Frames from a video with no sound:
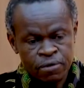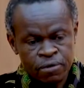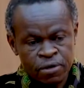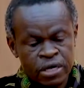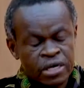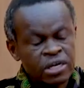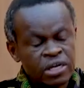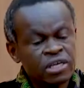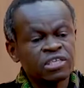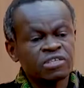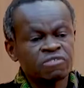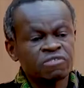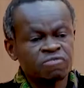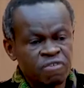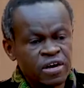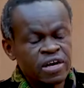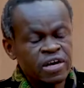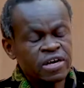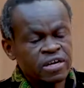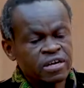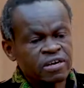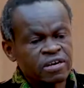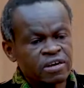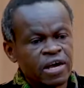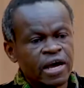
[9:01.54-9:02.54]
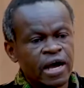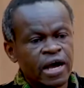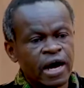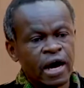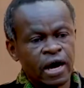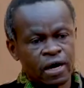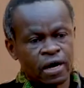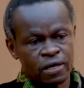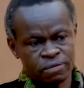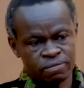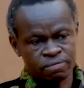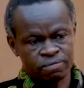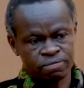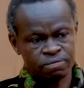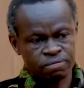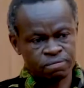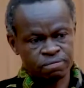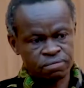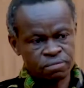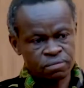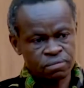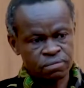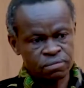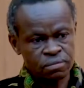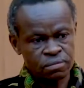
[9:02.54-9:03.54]
It is very rare
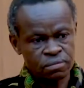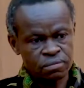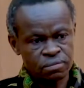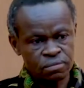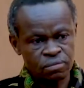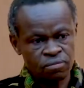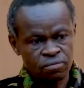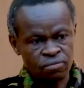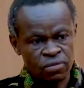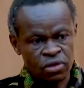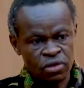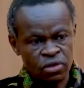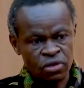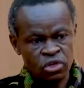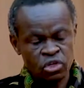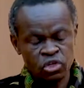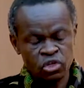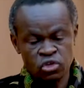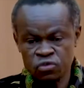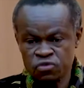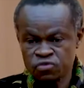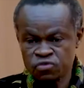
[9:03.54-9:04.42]
to